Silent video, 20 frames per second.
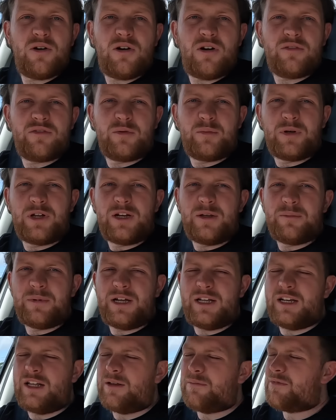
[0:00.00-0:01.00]
Hello everybody,
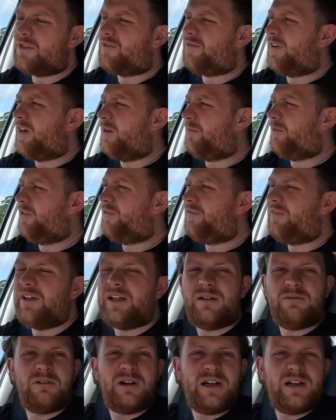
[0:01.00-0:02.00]
my name is Farmer
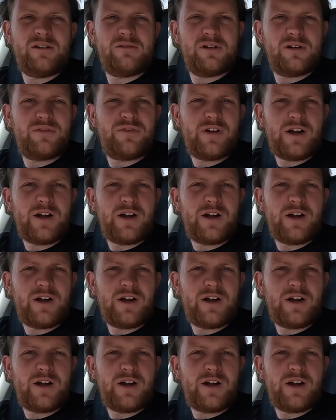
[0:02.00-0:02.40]
Phil, we're here with